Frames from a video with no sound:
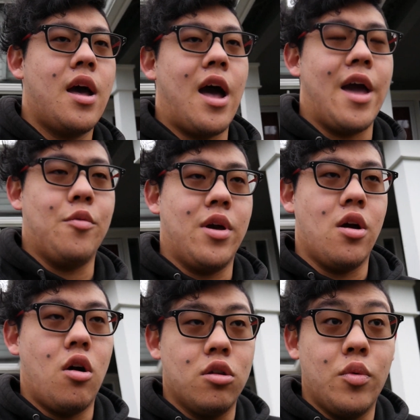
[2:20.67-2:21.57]
I went
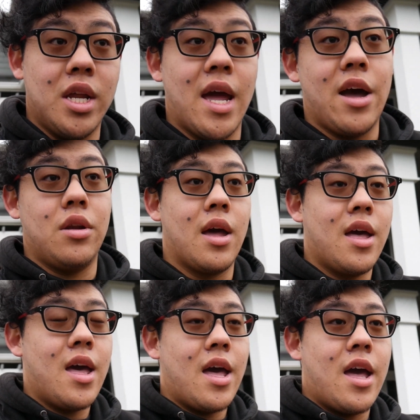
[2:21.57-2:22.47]
all the way down
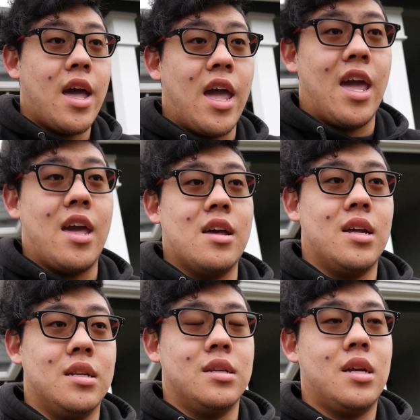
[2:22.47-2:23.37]

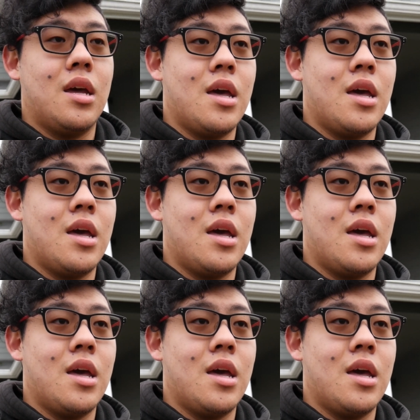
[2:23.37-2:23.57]
and